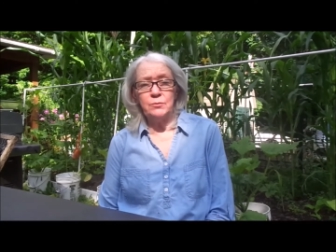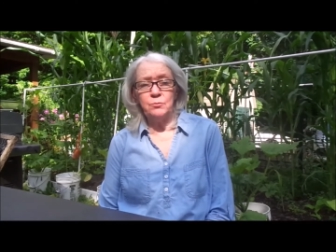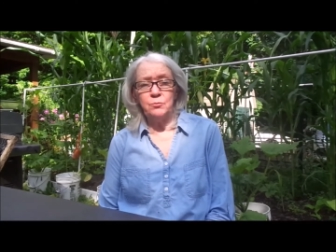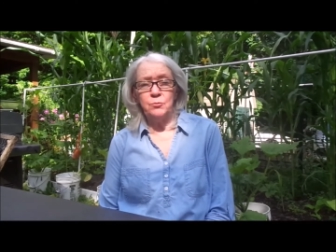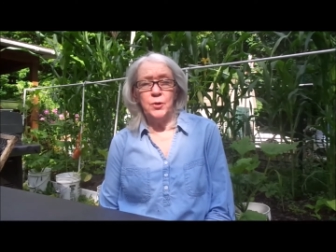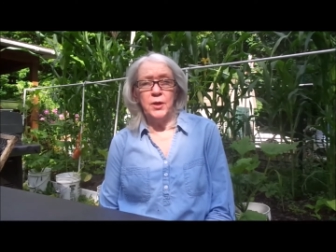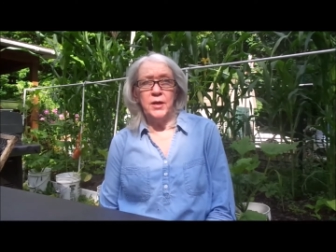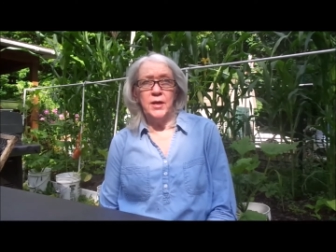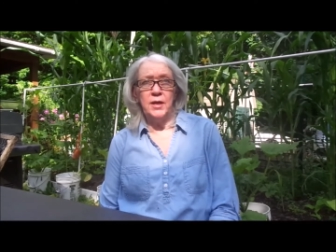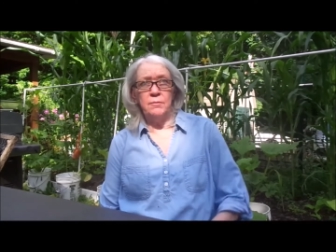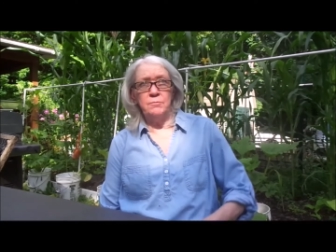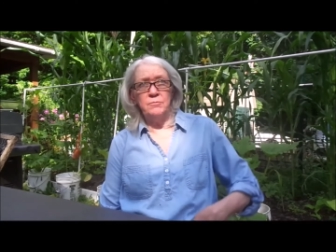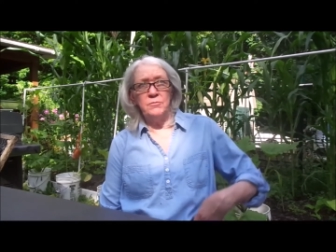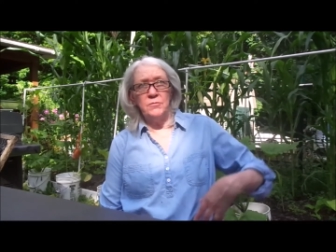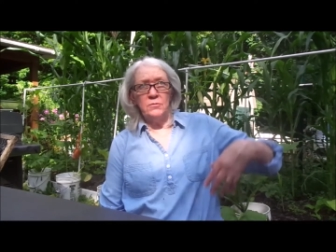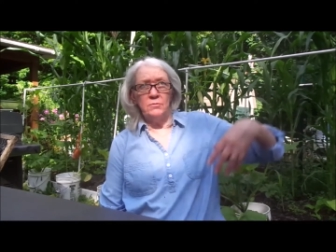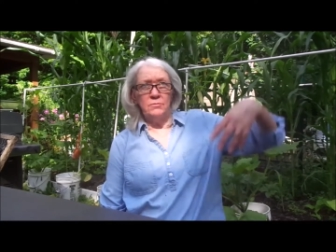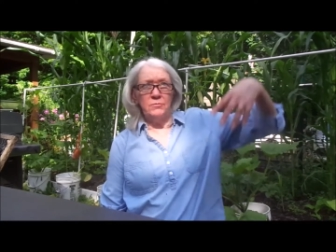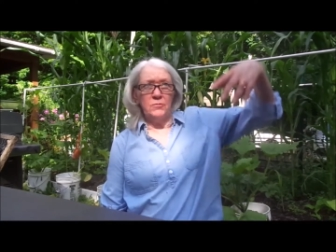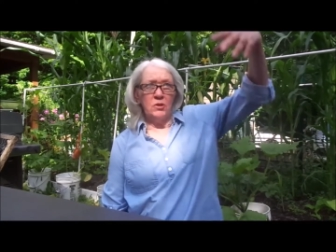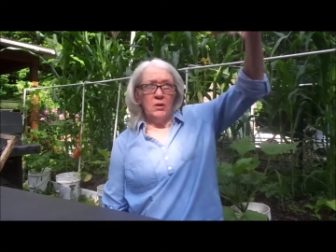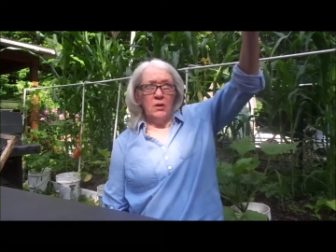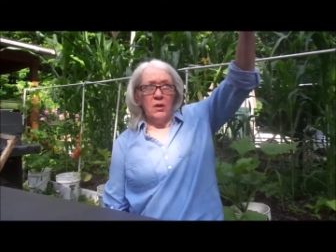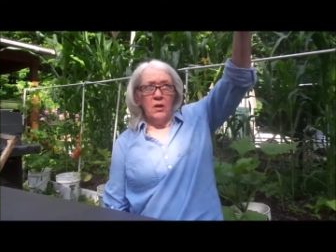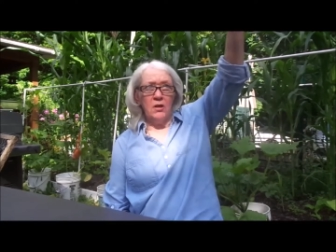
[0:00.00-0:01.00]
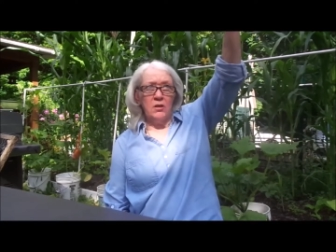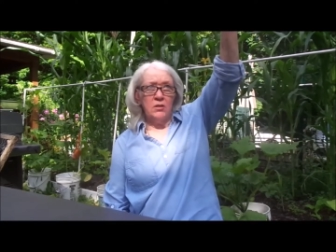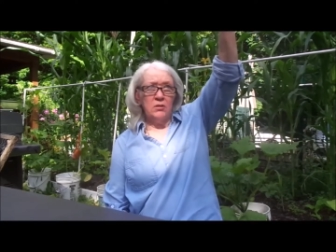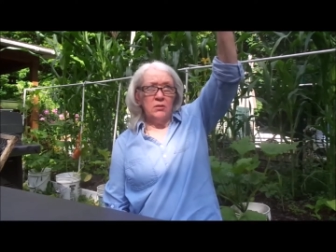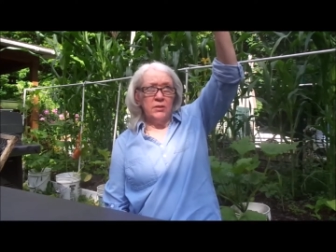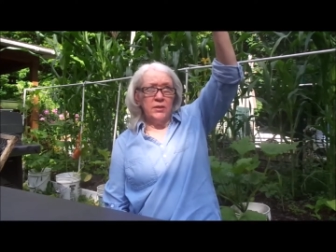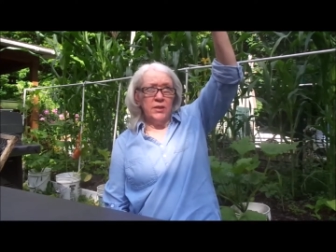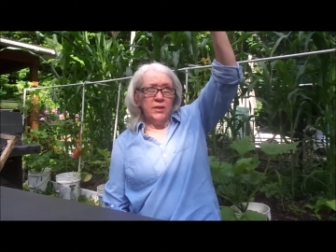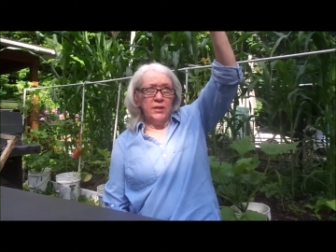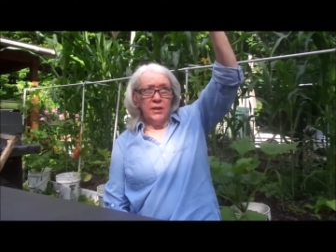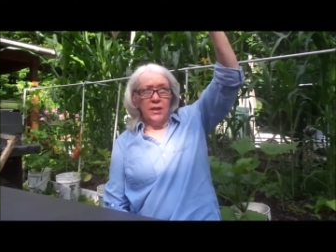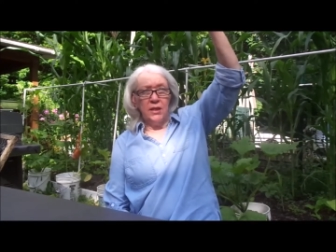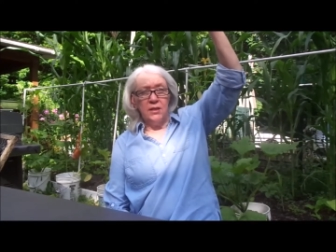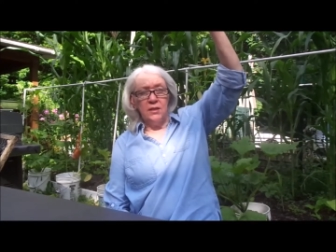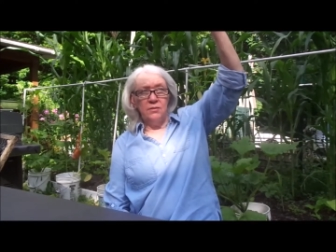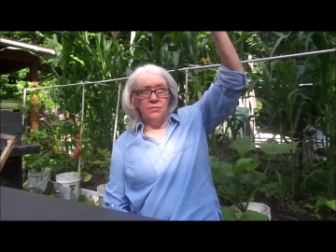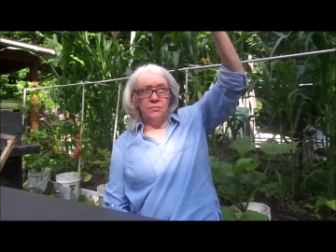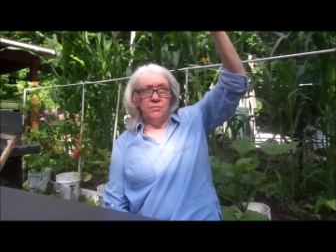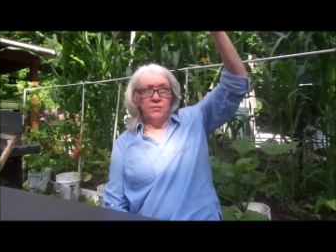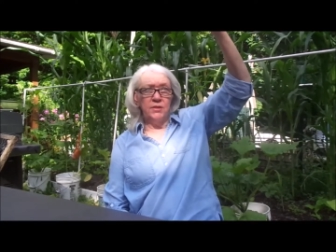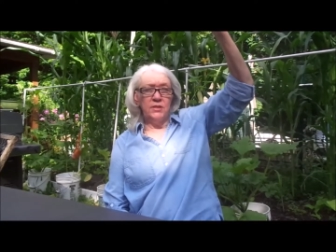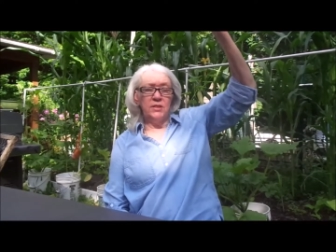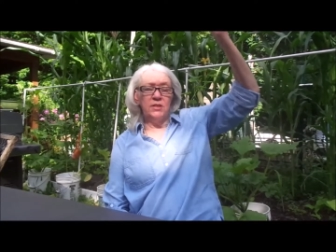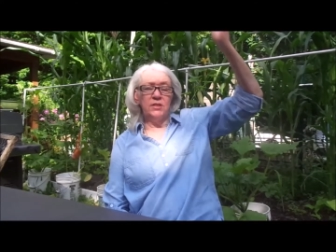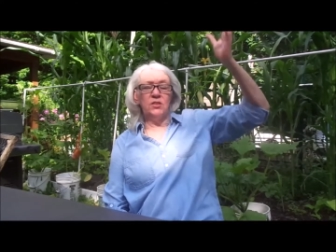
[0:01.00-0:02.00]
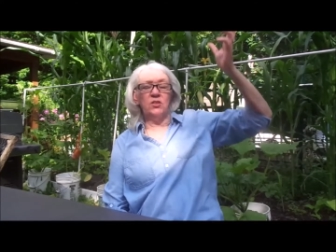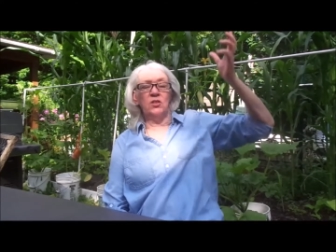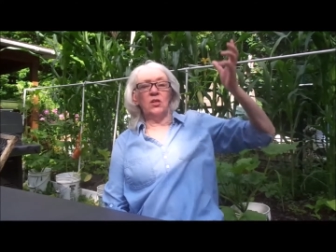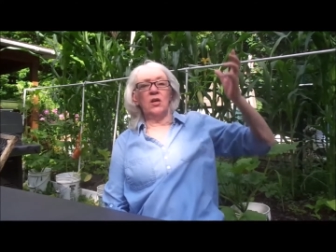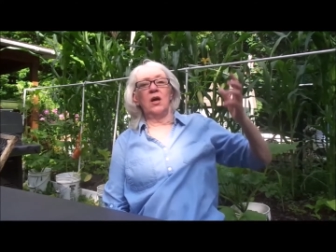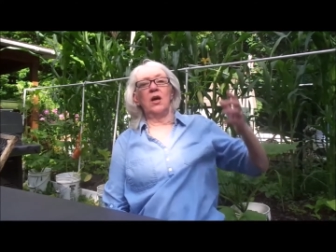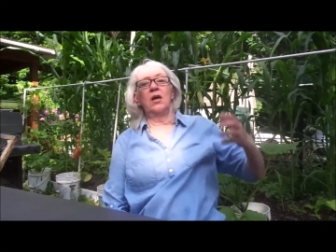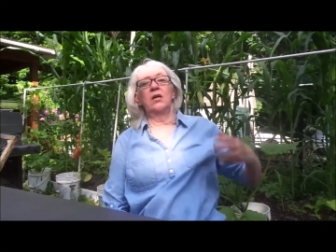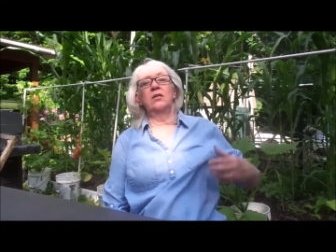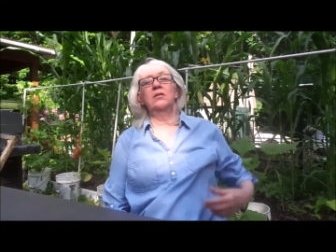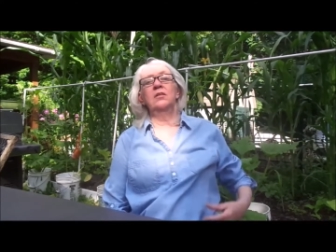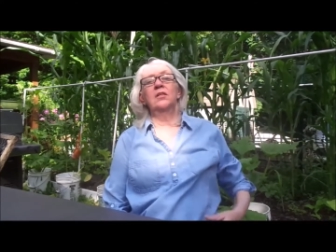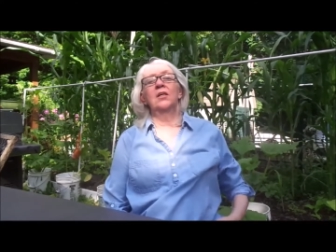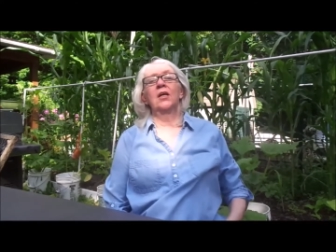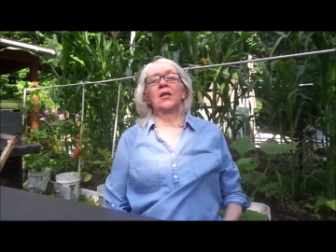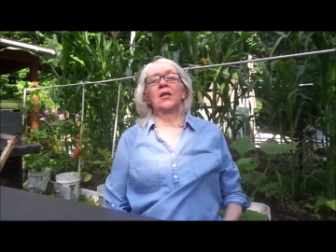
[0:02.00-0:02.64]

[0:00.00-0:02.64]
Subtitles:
way up tall, like 80 feet tall.